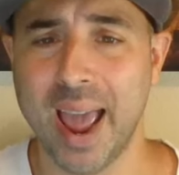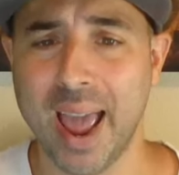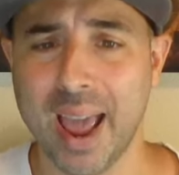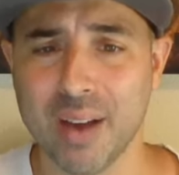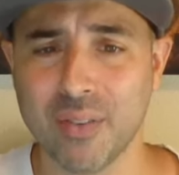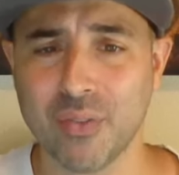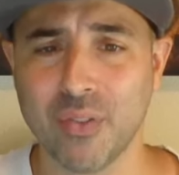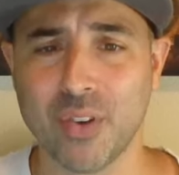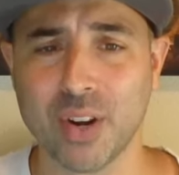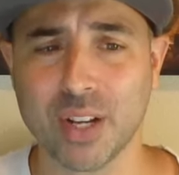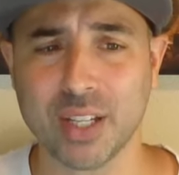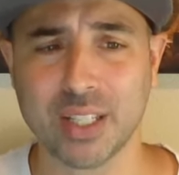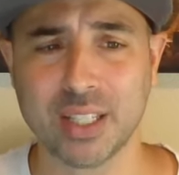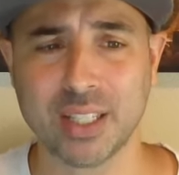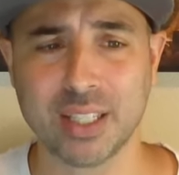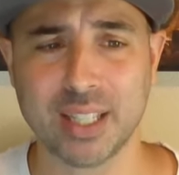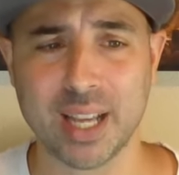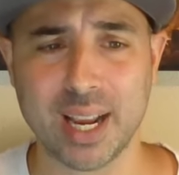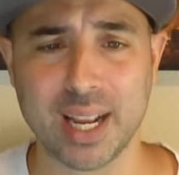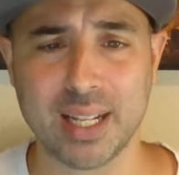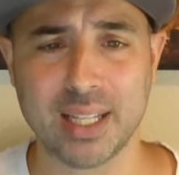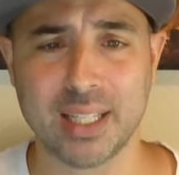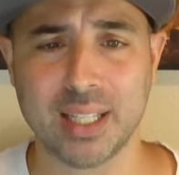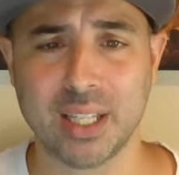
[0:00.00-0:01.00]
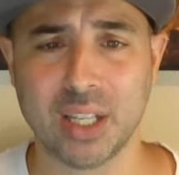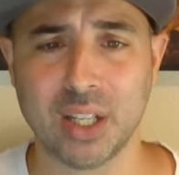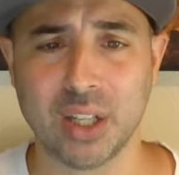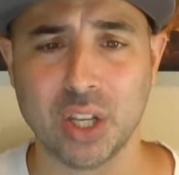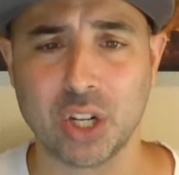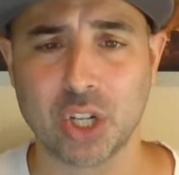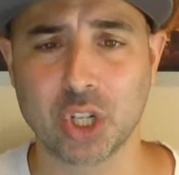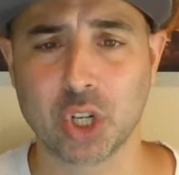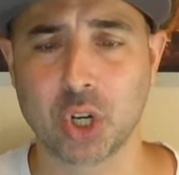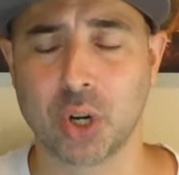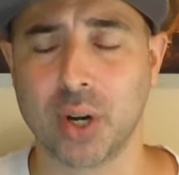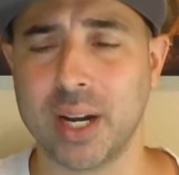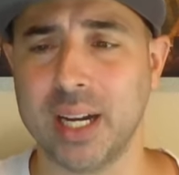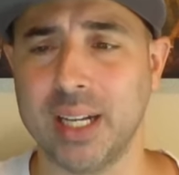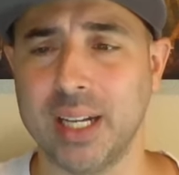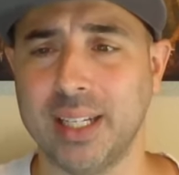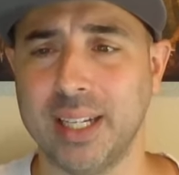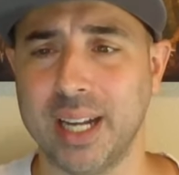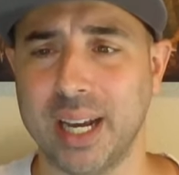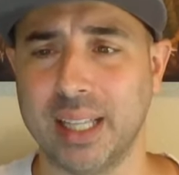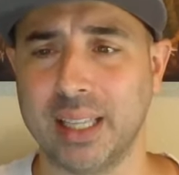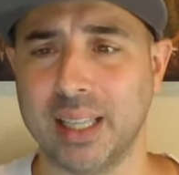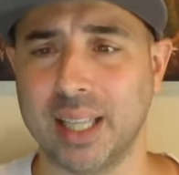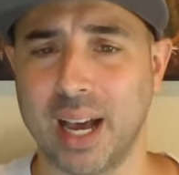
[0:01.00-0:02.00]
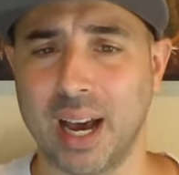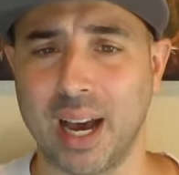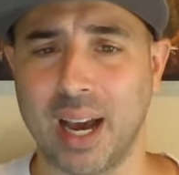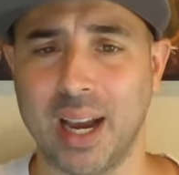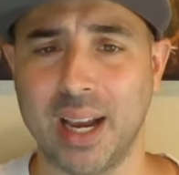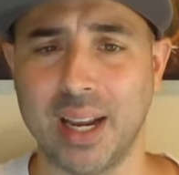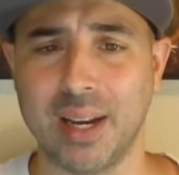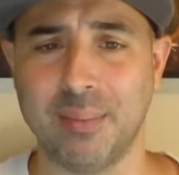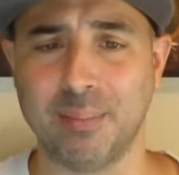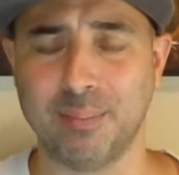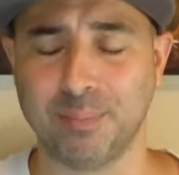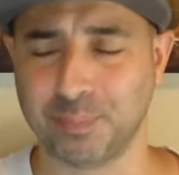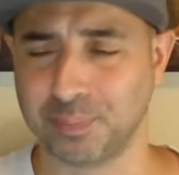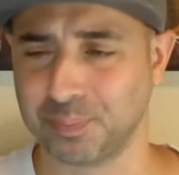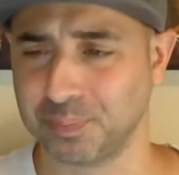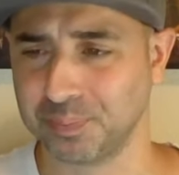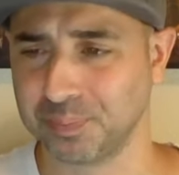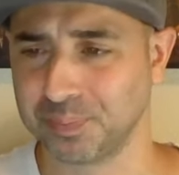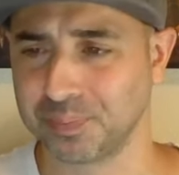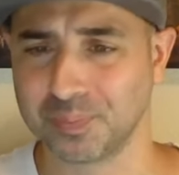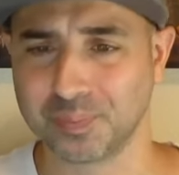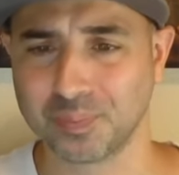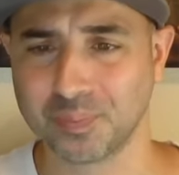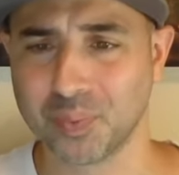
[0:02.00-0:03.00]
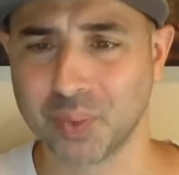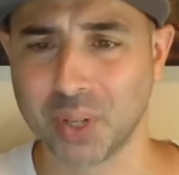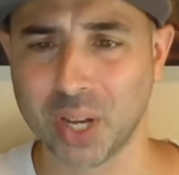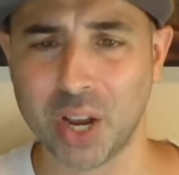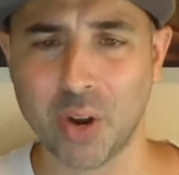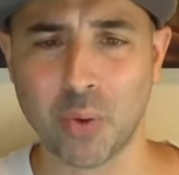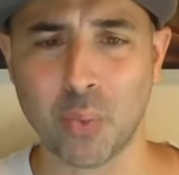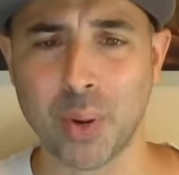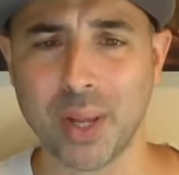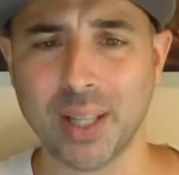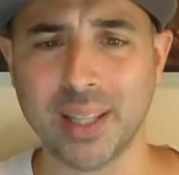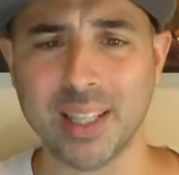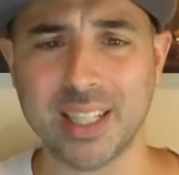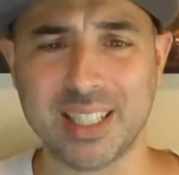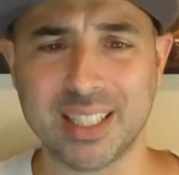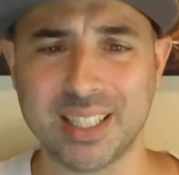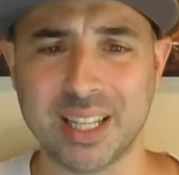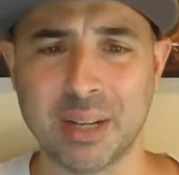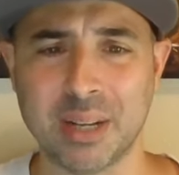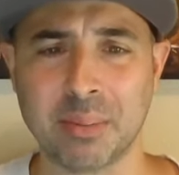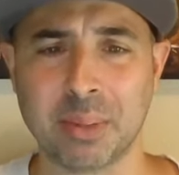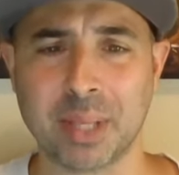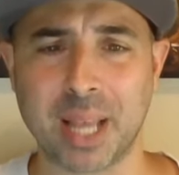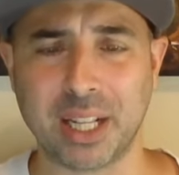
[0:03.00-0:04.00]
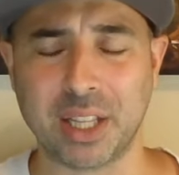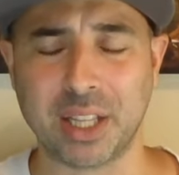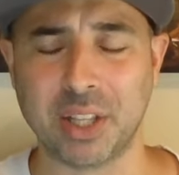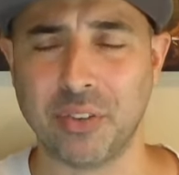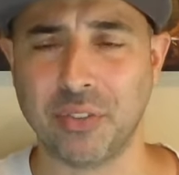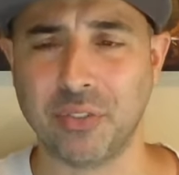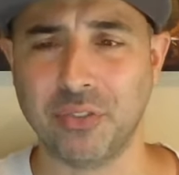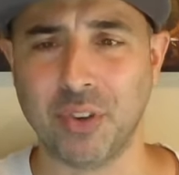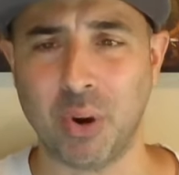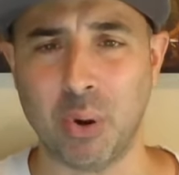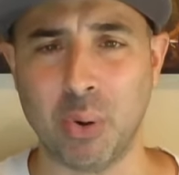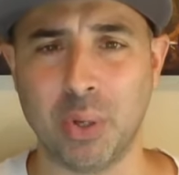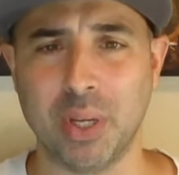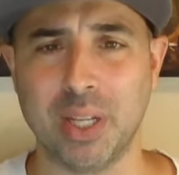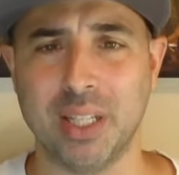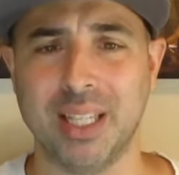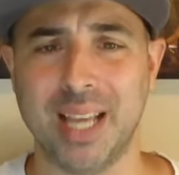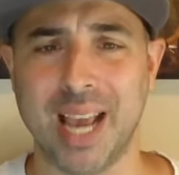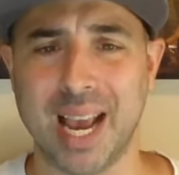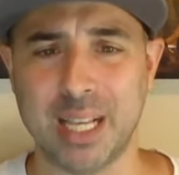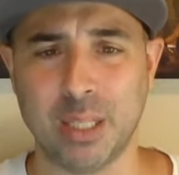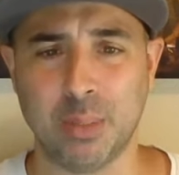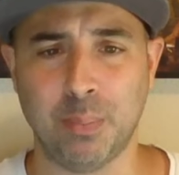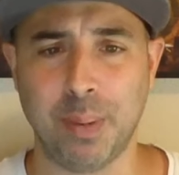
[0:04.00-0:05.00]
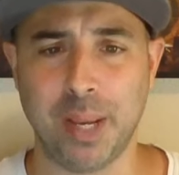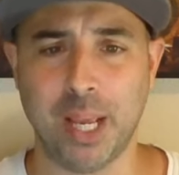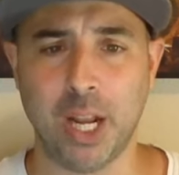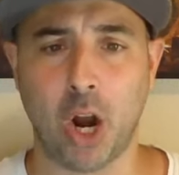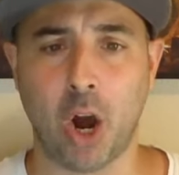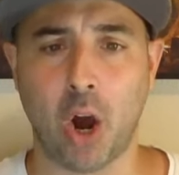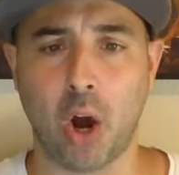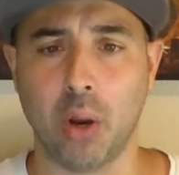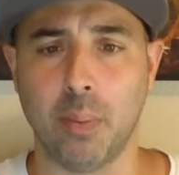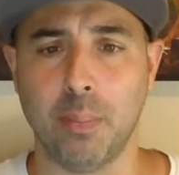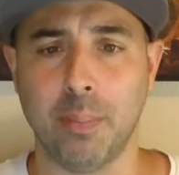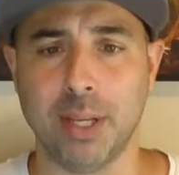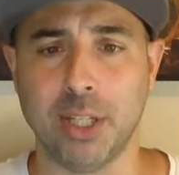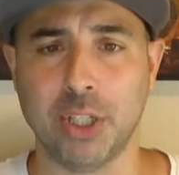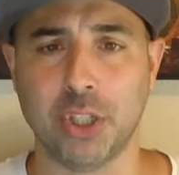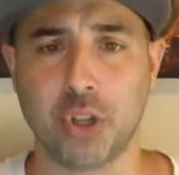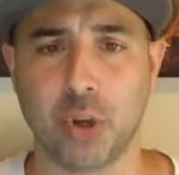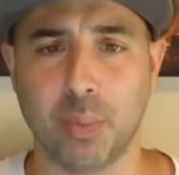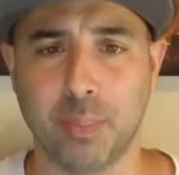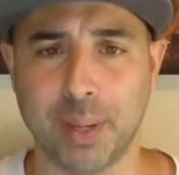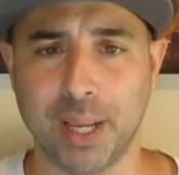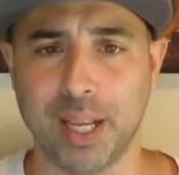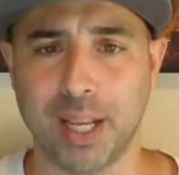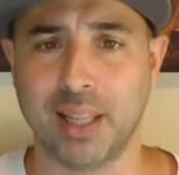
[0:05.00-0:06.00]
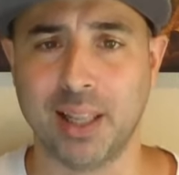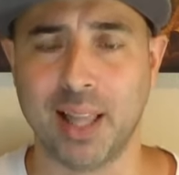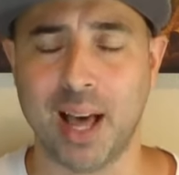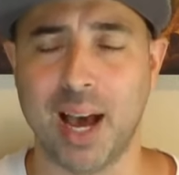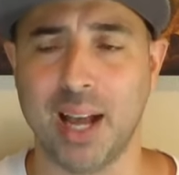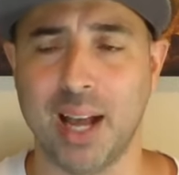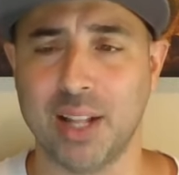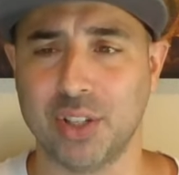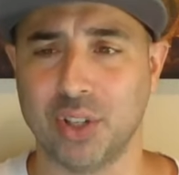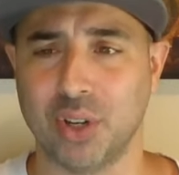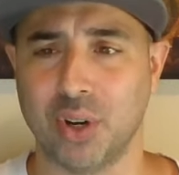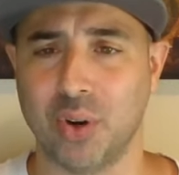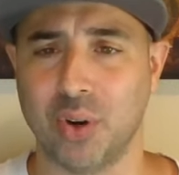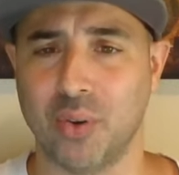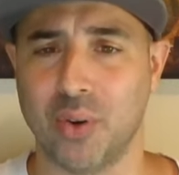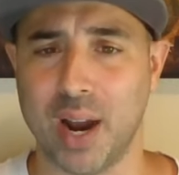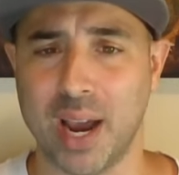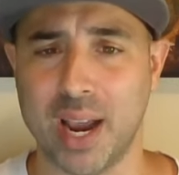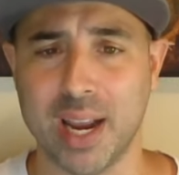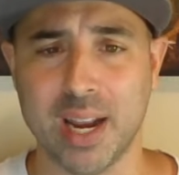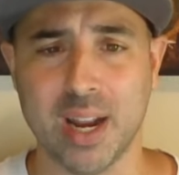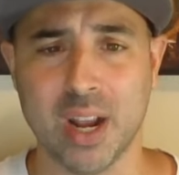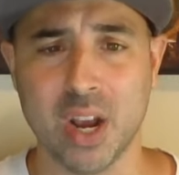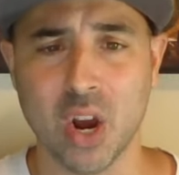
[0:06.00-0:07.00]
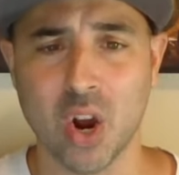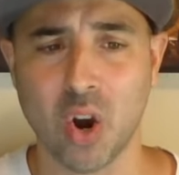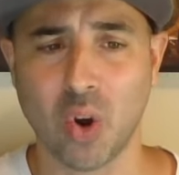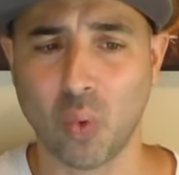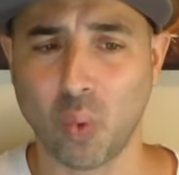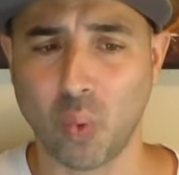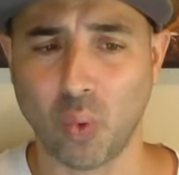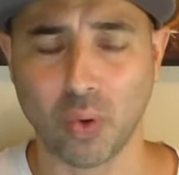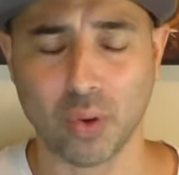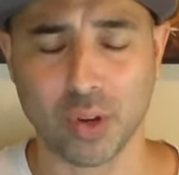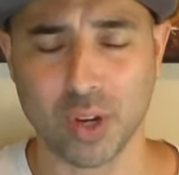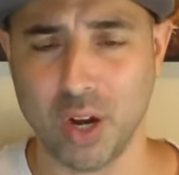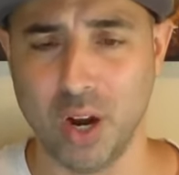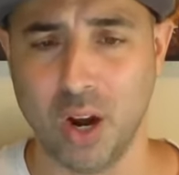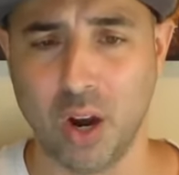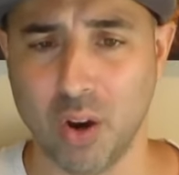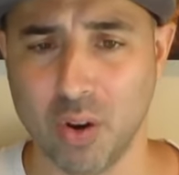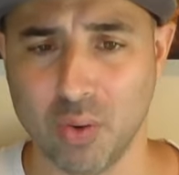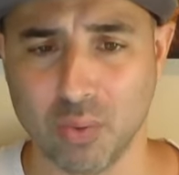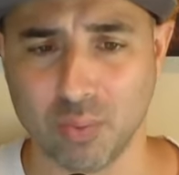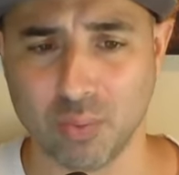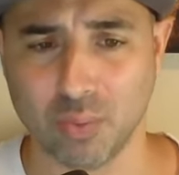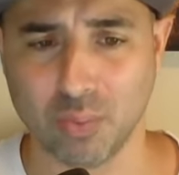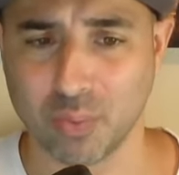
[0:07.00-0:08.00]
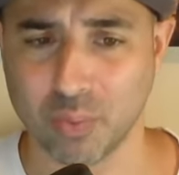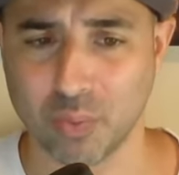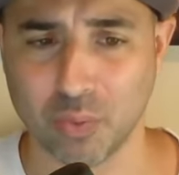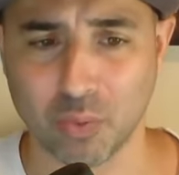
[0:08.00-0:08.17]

ever since the trade deadline, it really seems like the focus has been on Mr. Pete Alonso, right? You know,